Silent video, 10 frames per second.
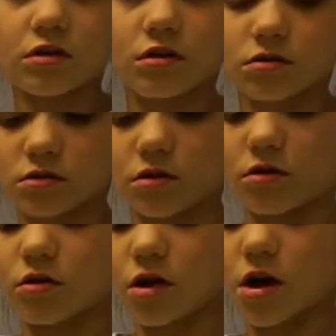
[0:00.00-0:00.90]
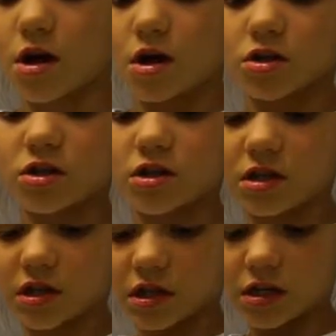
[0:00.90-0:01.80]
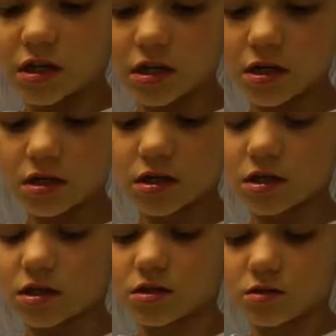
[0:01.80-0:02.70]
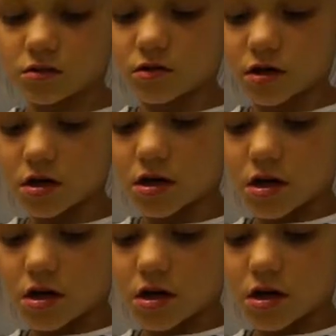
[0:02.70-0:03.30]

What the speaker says: So just knead it into it